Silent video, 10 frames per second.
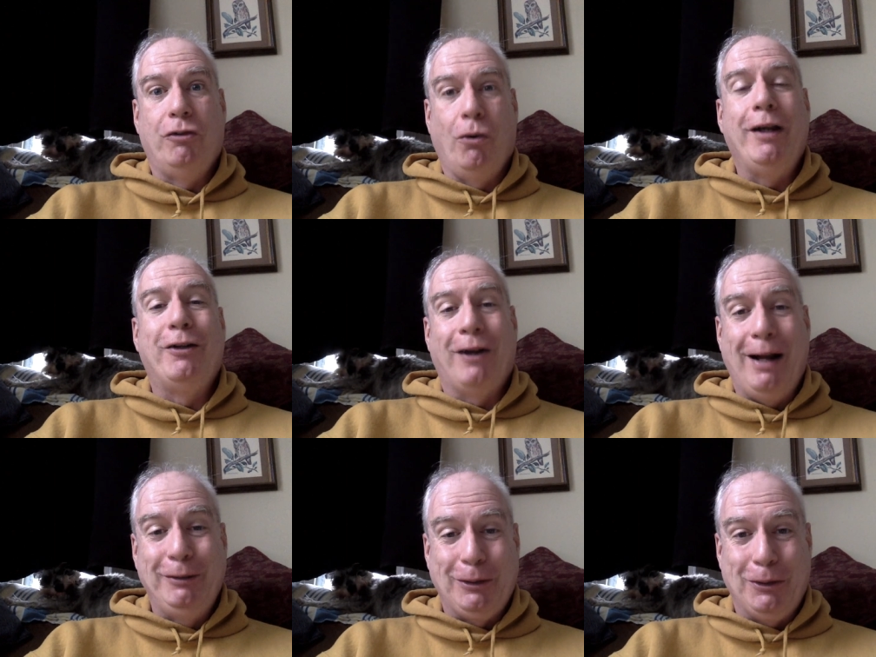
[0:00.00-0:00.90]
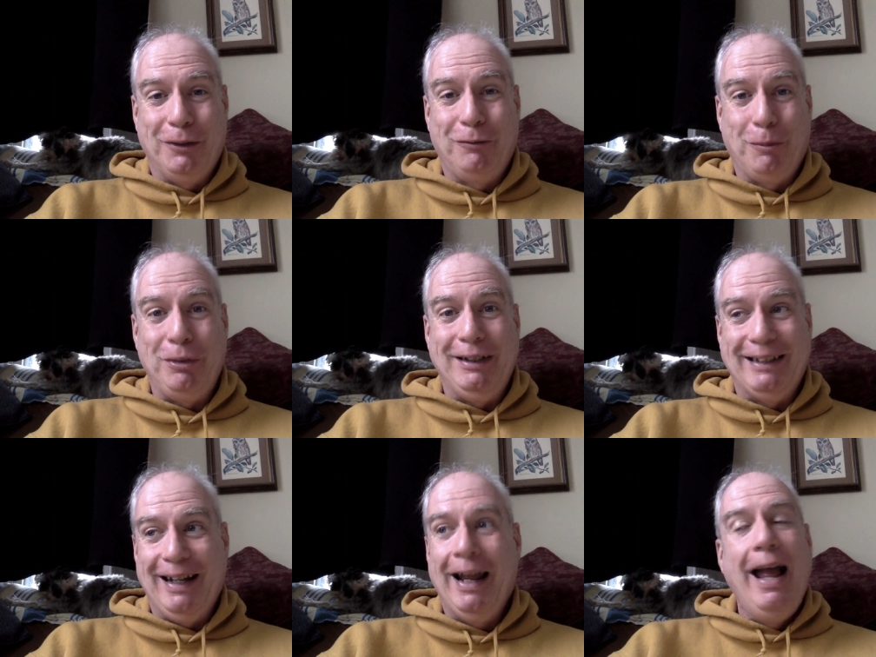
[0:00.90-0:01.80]
joined her household, for Pete's
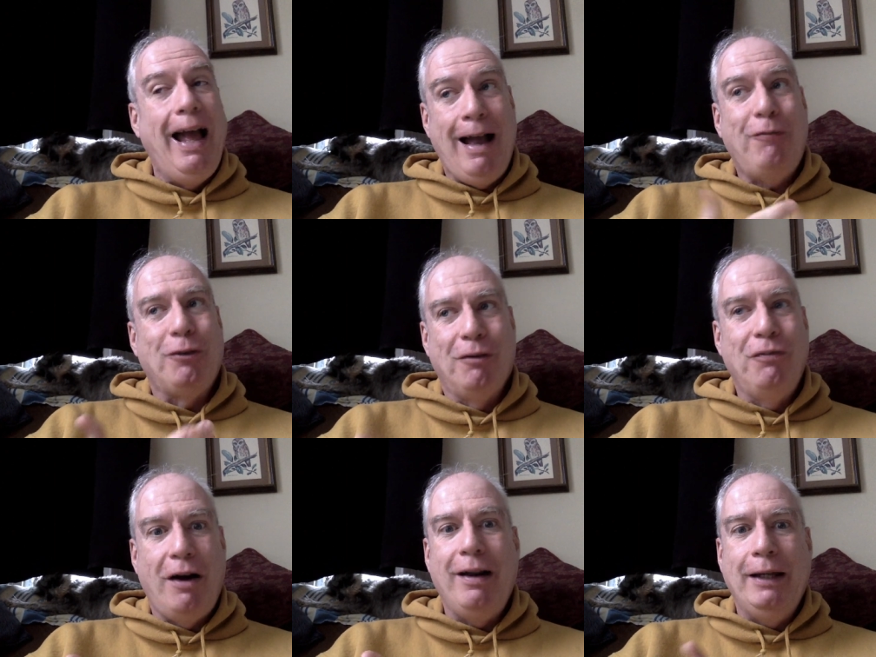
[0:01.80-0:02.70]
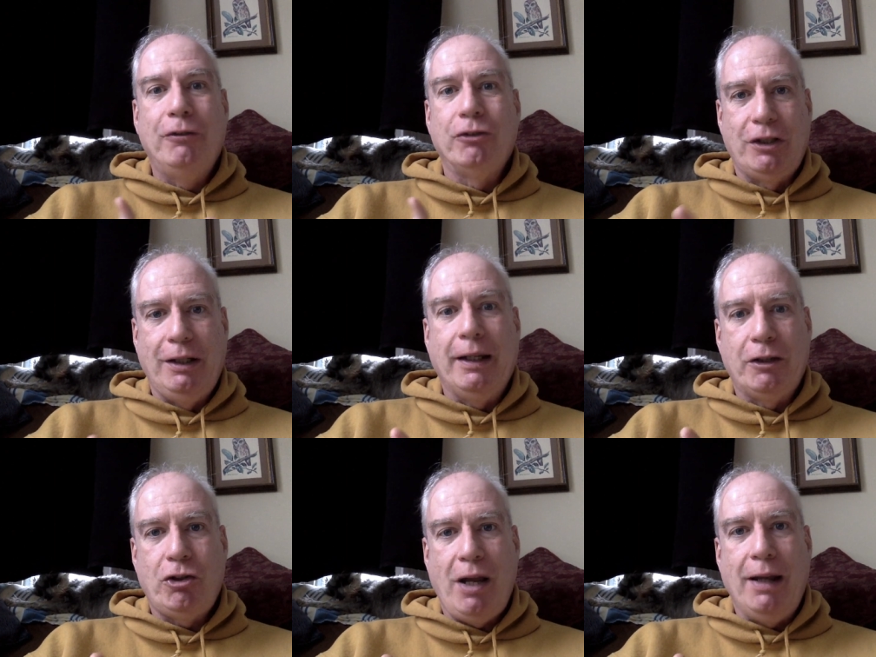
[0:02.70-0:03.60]
sake, after a very interesting
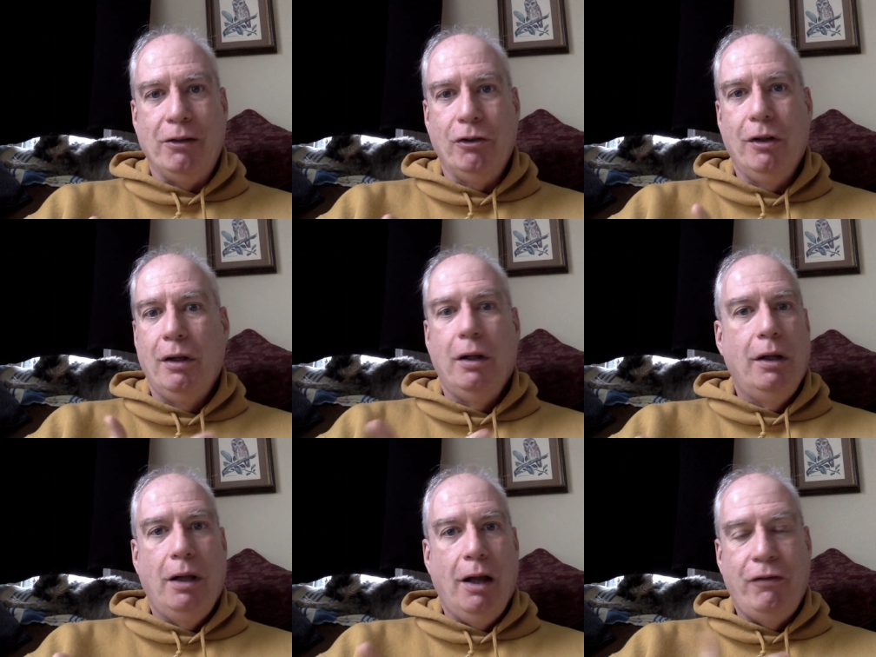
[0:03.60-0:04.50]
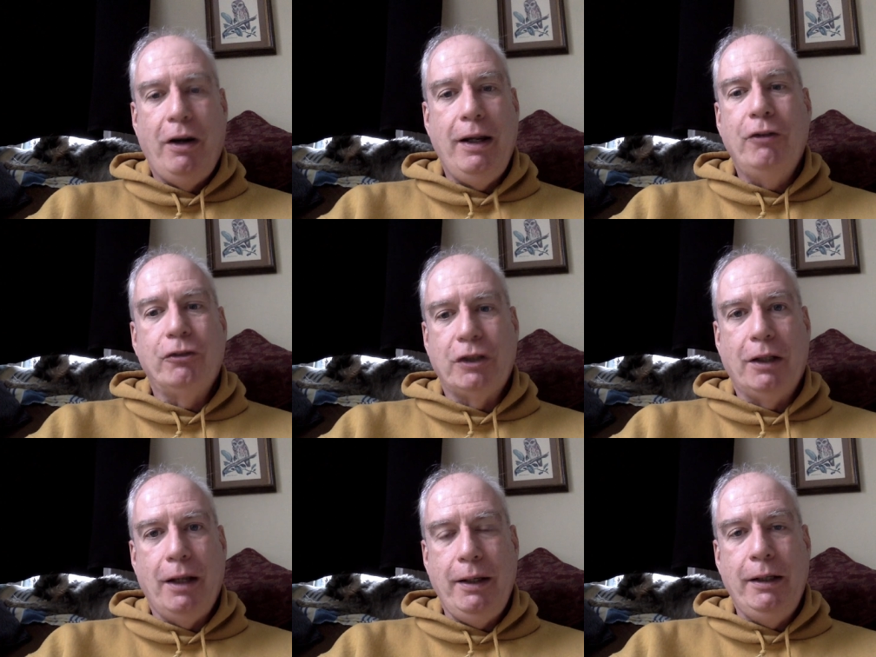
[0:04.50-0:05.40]
exchange. A very
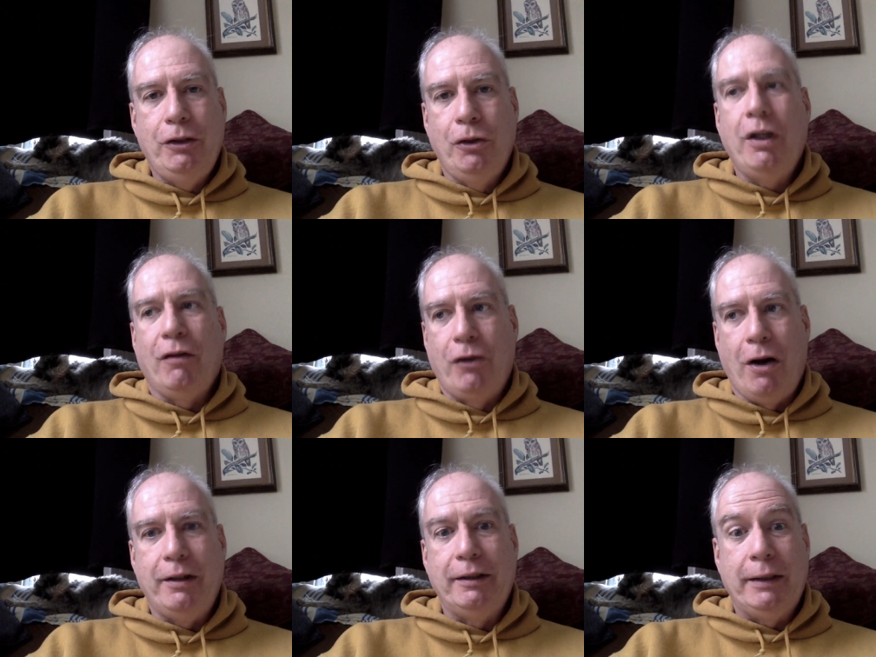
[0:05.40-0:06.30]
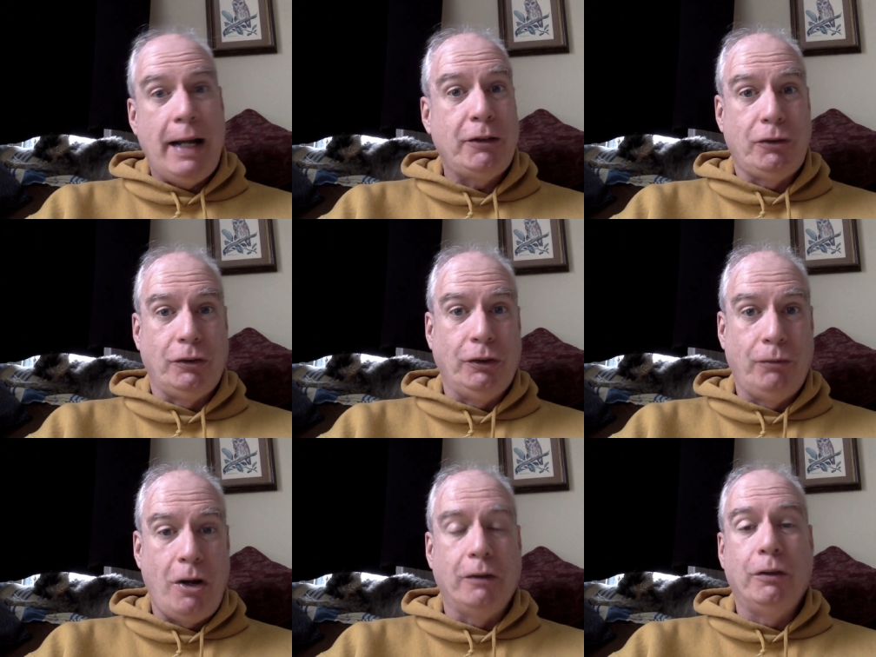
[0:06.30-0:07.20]
interesting, it could have gone disastrously
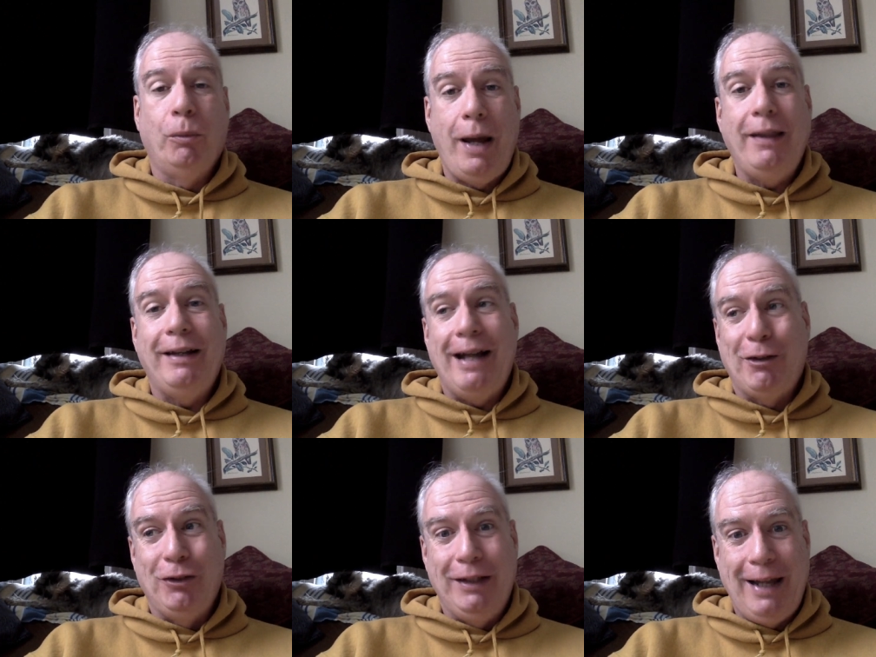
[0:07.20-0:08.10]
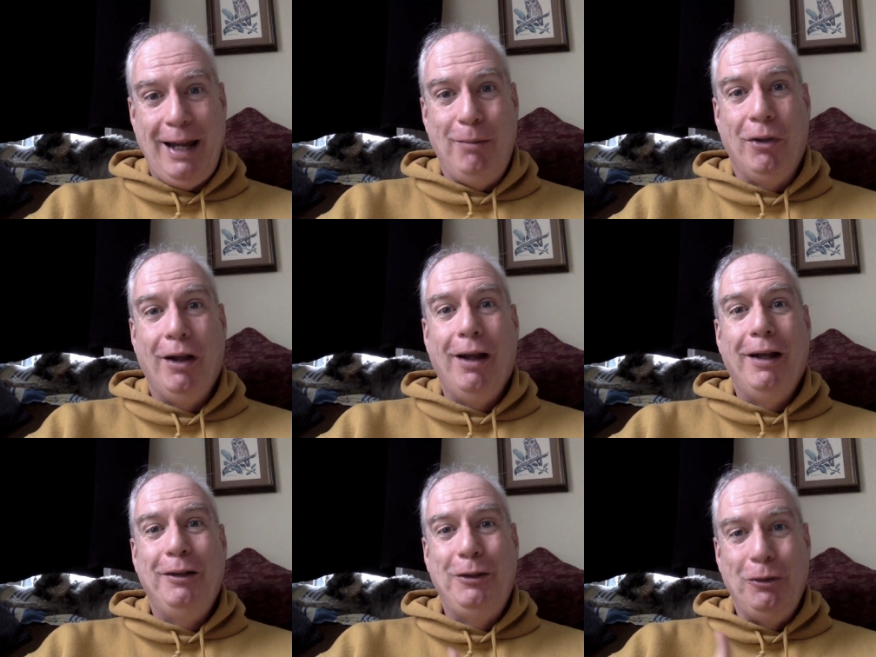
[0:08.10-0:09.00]
wrong. The way that he actually came
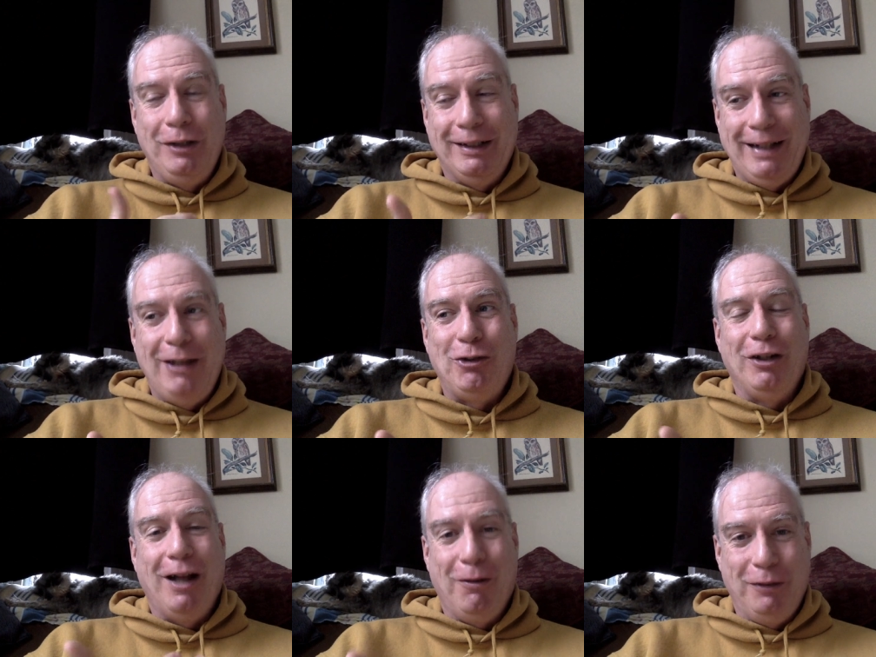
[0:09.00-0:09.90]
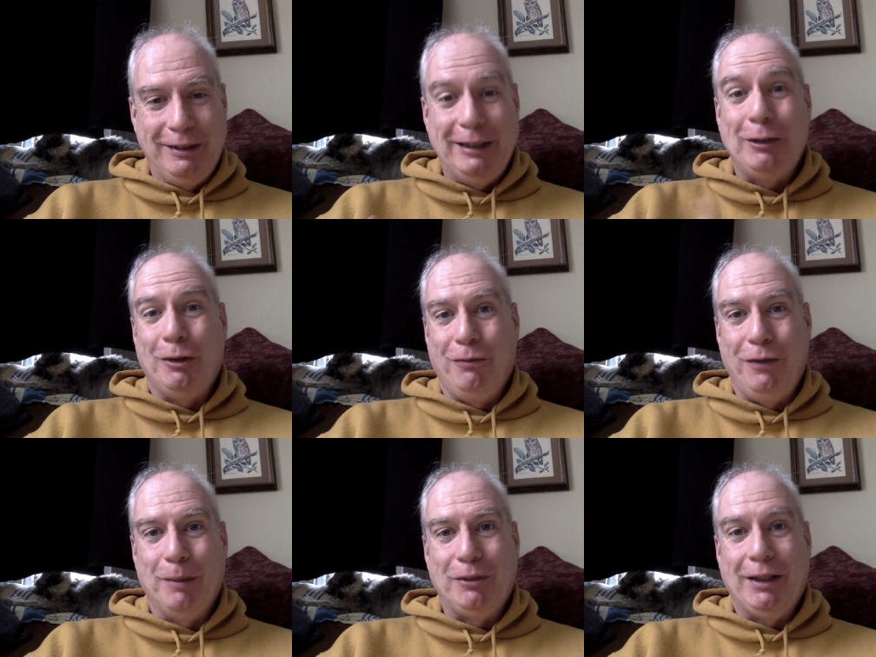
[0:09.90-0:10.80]
to the attention of the sister of
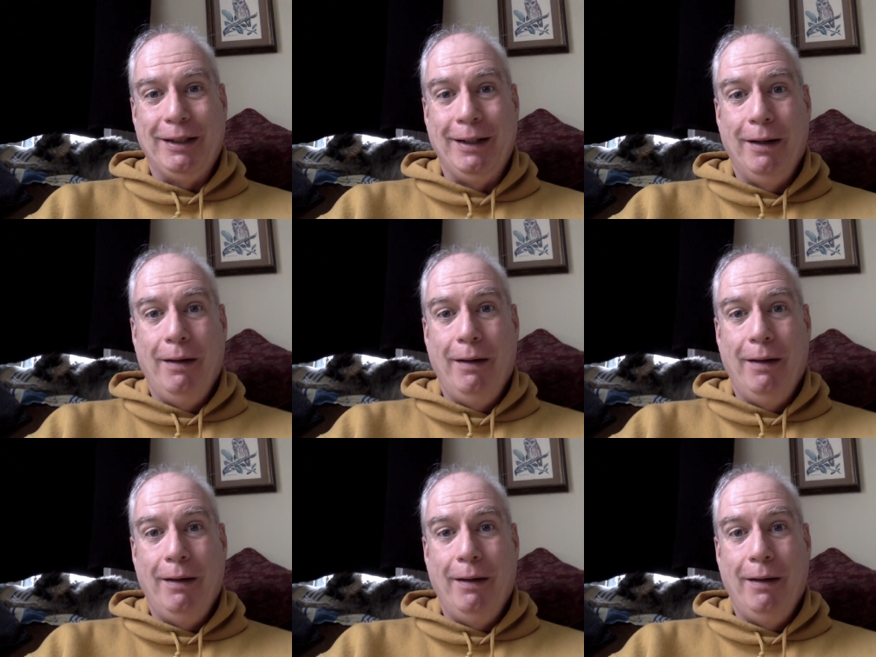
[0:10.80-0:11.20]
Philip Sidney